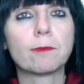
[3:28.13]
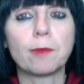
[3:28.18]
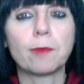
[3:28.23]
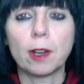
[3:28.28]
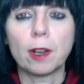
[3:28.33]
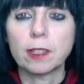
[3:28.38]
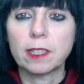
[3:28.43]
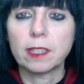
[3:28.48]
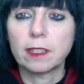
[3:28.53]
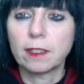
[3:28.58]

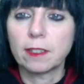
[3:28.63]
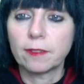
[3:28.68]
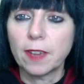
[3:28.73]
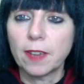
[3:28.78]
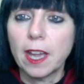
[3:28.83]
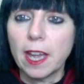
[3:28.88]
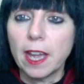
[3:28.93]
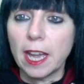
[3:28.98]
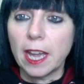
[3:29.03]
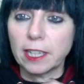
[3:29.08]
positive
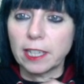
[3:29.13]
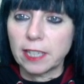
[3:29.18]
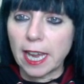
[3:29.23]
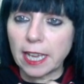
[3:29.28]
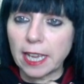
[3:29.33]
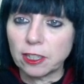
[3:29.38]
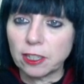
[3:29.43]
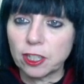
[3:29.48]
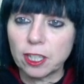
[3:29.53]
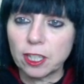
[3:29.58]

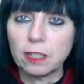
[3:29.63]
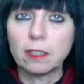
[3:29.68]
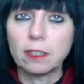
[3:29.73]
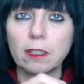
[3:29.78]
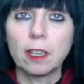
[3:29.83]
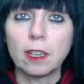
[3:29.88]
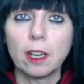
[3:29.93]
attention